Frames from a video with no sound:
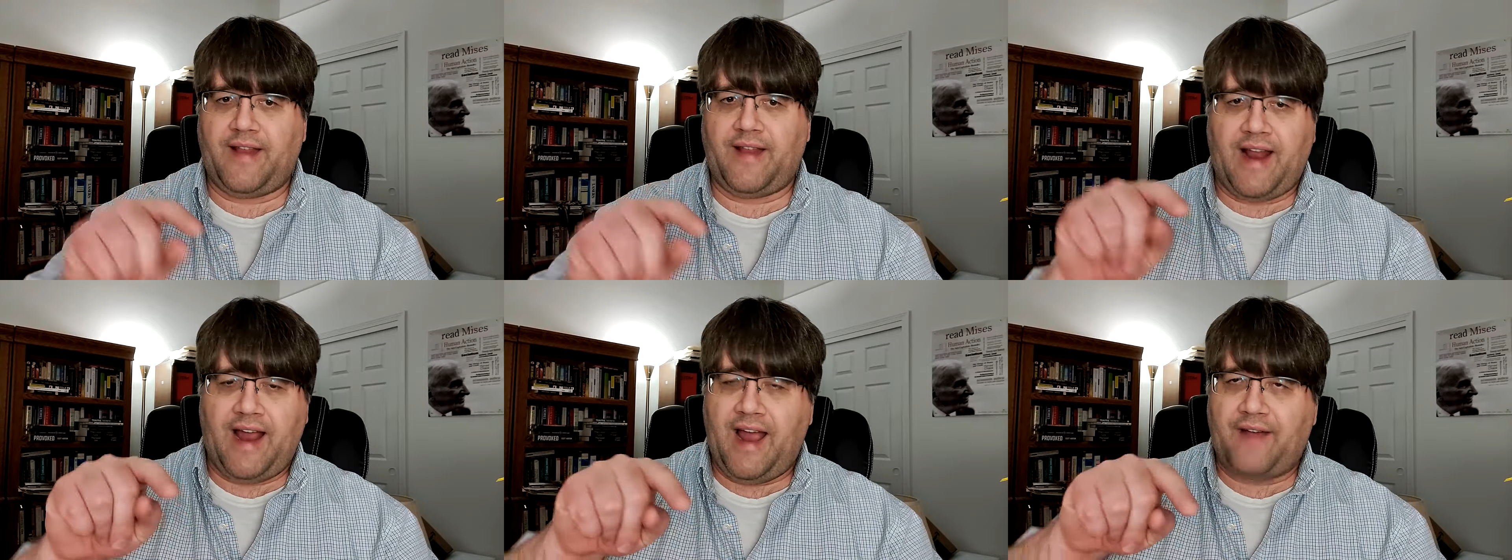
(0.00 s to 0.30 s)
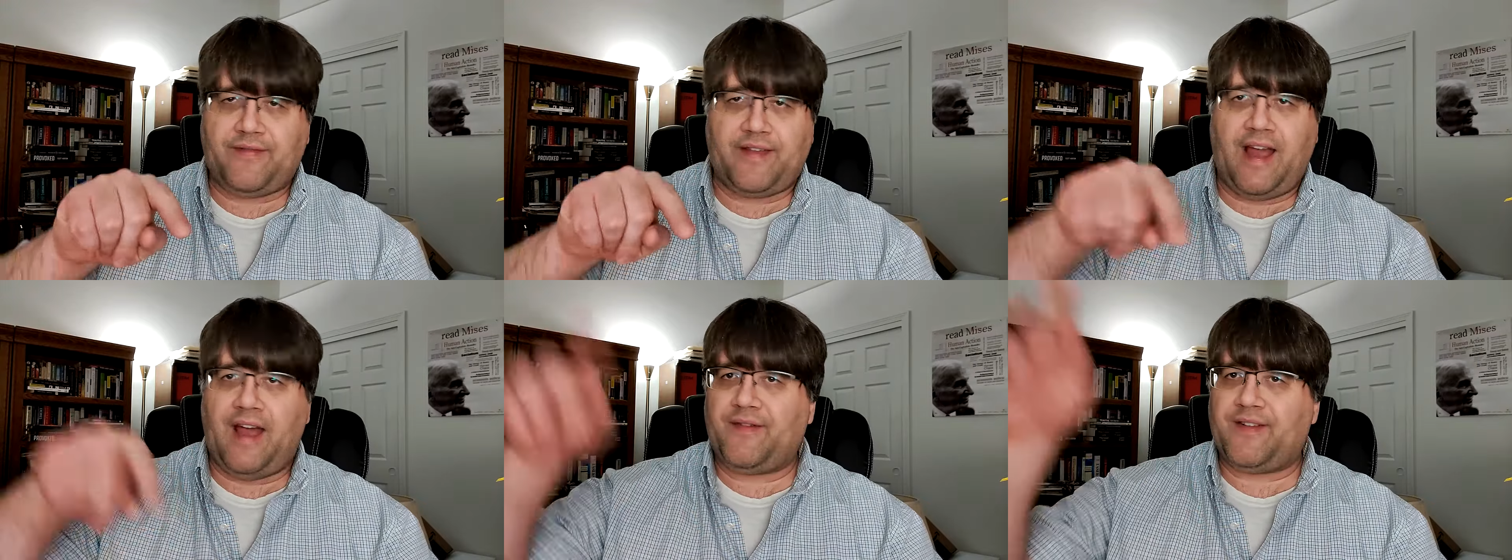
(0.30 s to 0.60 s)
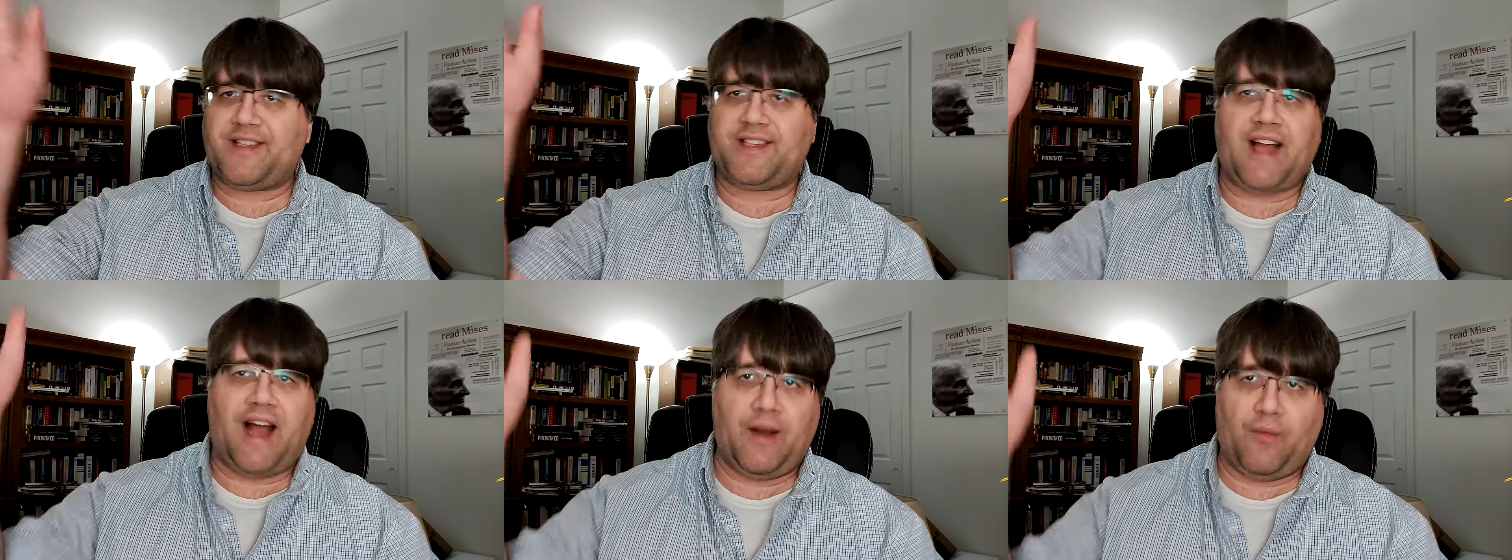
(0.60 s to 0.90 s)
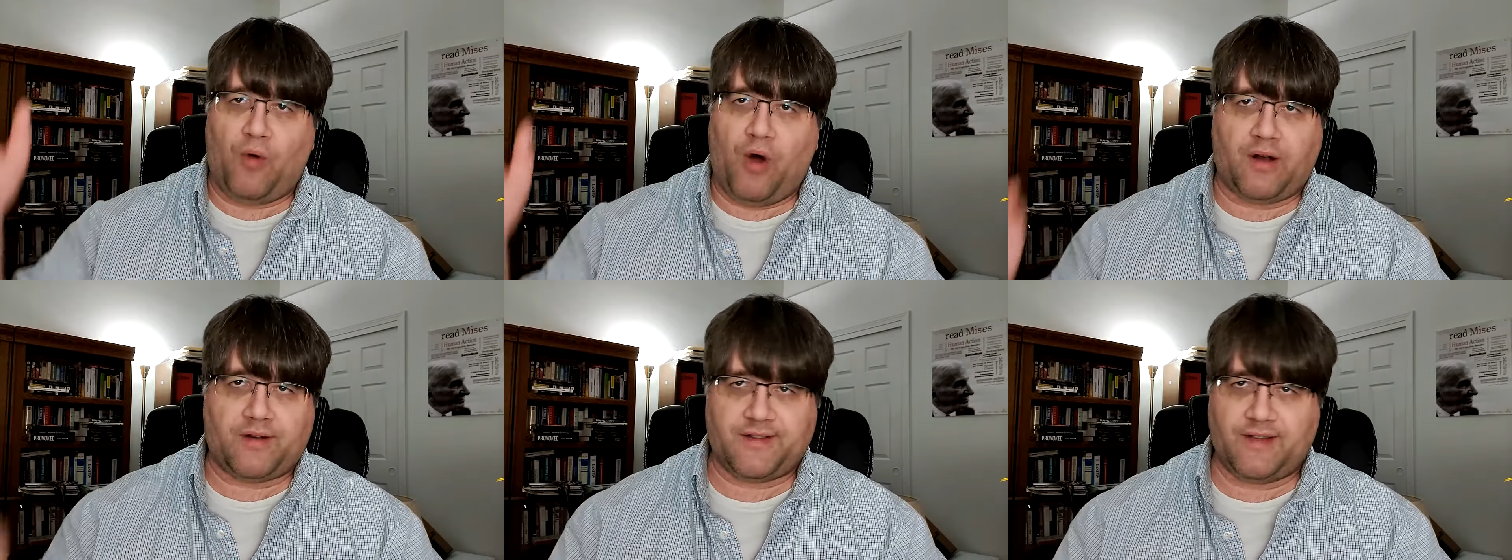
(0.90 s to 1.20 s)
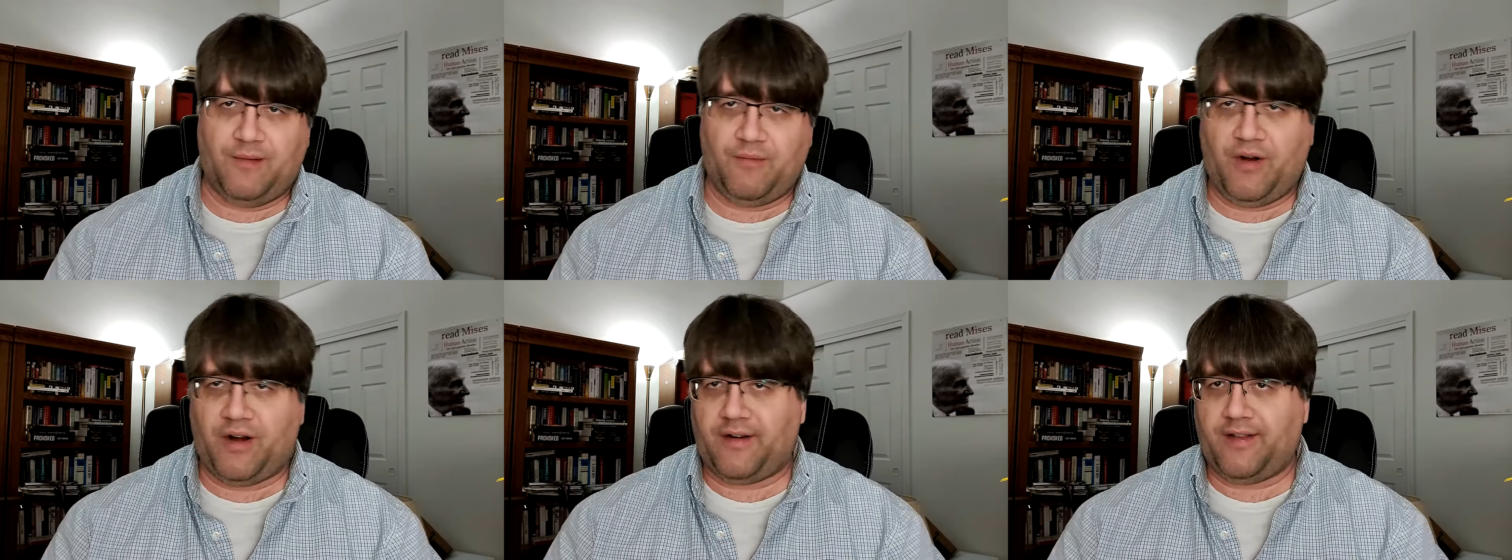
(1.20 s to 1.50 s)
then I have to have a sidewalk
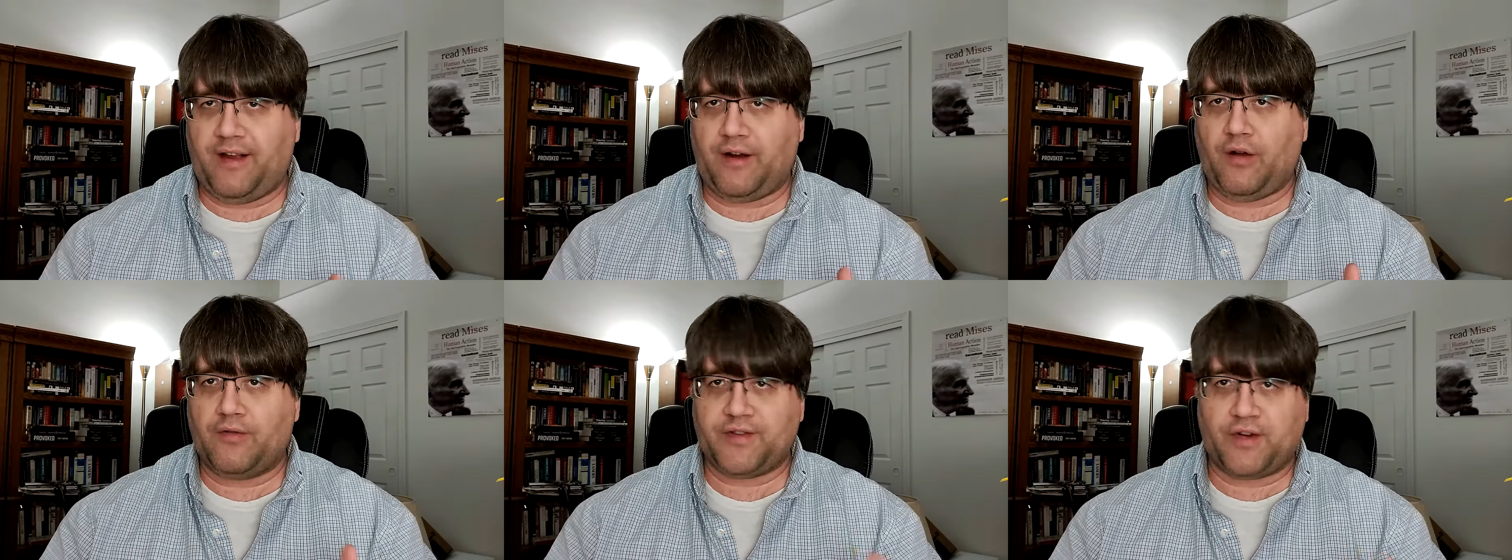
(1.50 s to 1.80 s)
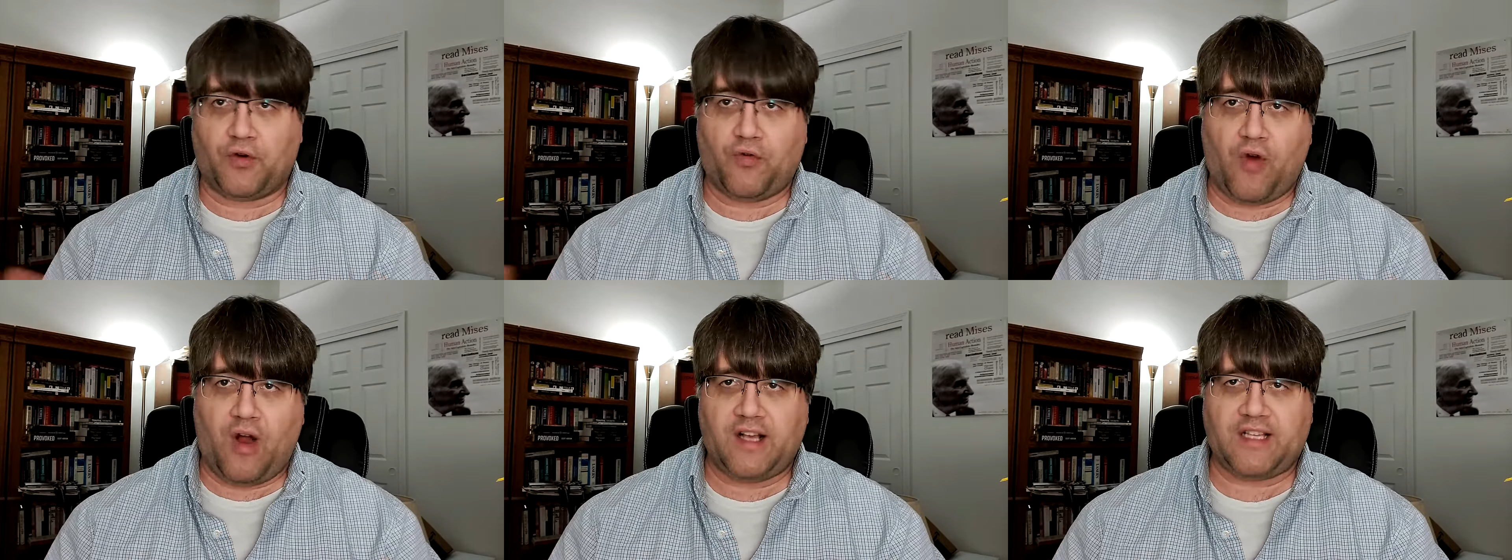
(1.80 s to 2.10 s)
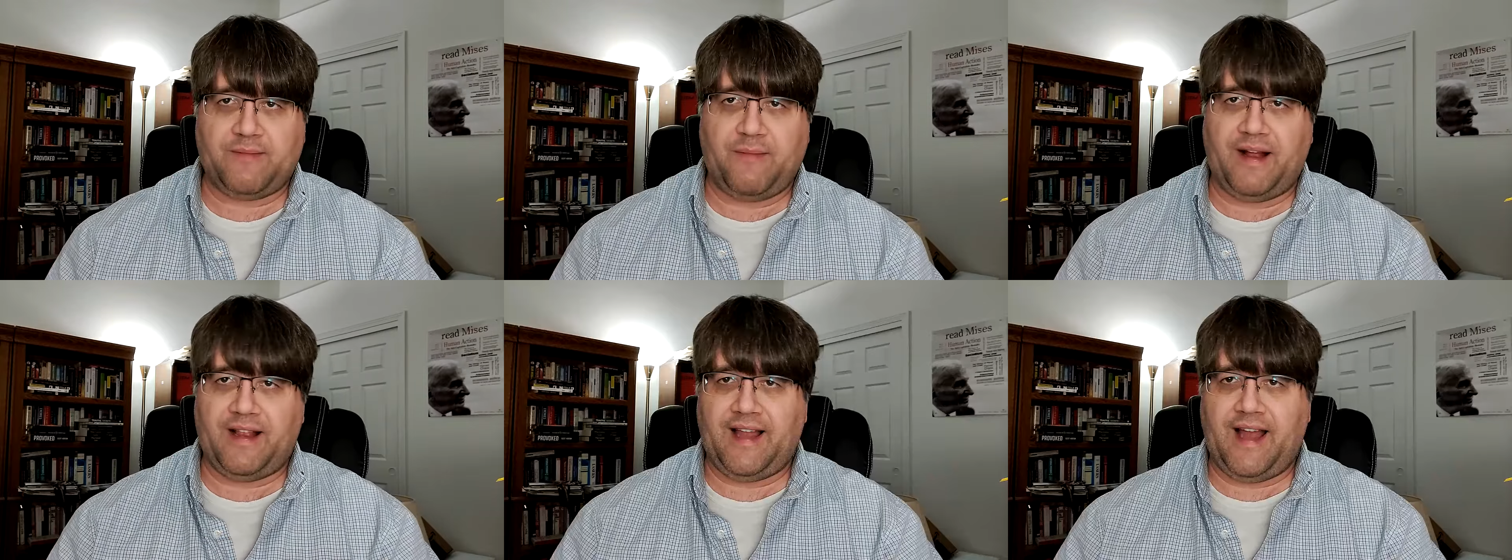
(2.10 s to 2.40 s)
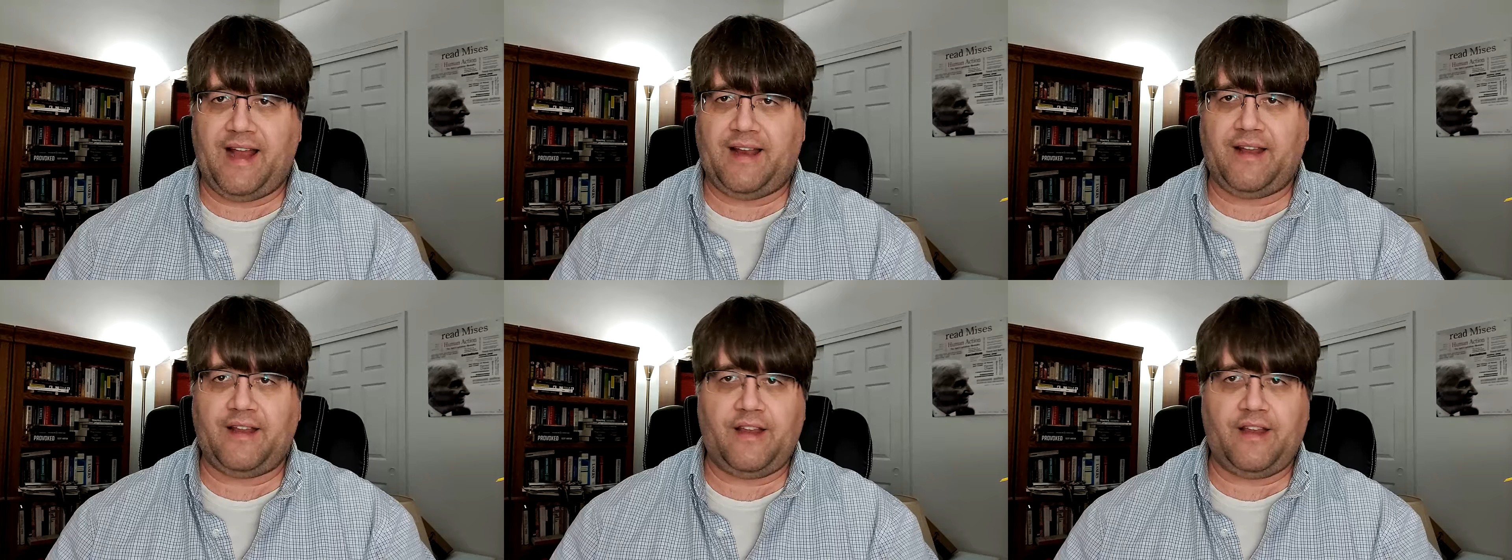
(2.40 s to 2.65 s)
somewhere that goes across my land.